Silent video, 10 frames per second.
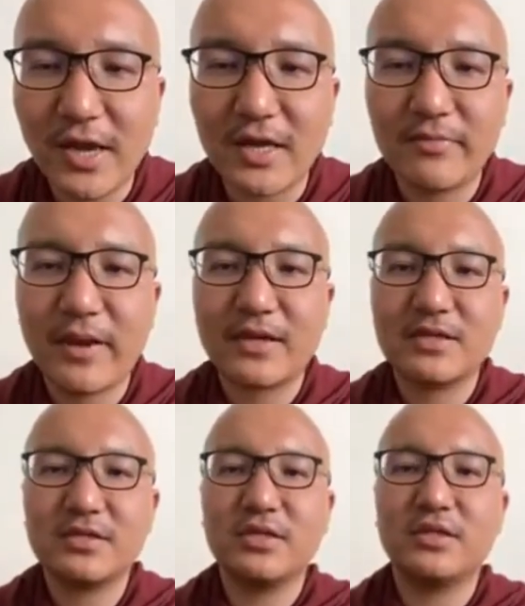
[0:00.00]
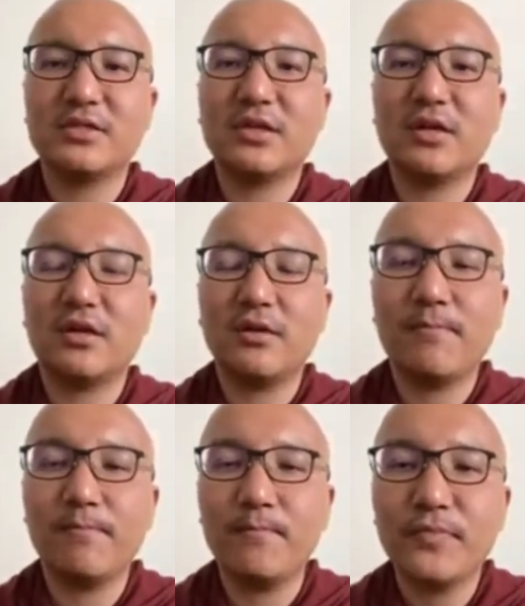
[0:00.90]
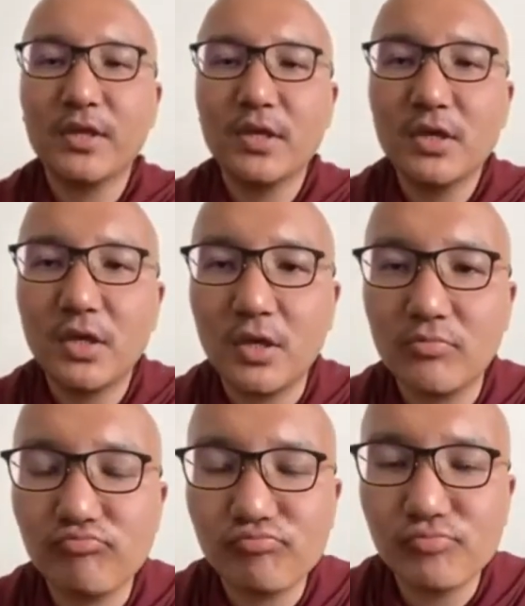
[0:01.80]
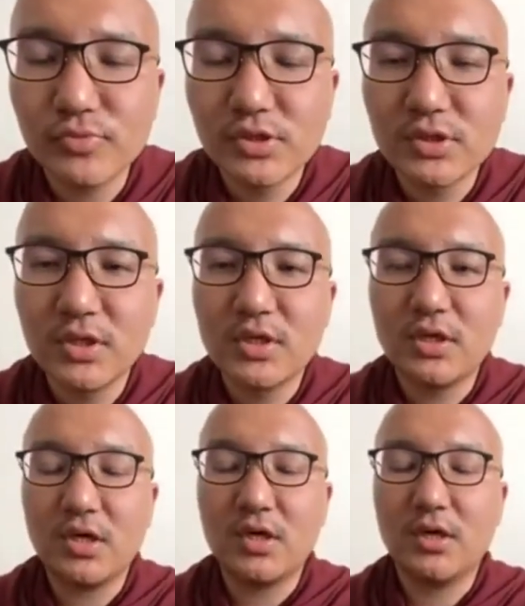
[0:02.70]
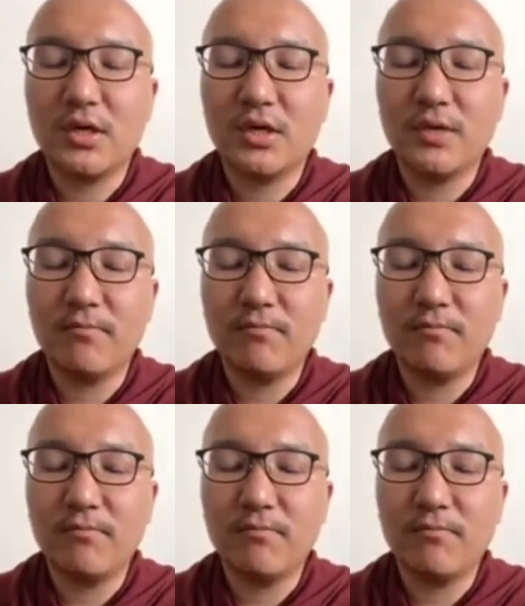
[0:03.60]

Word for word: and practice it um, um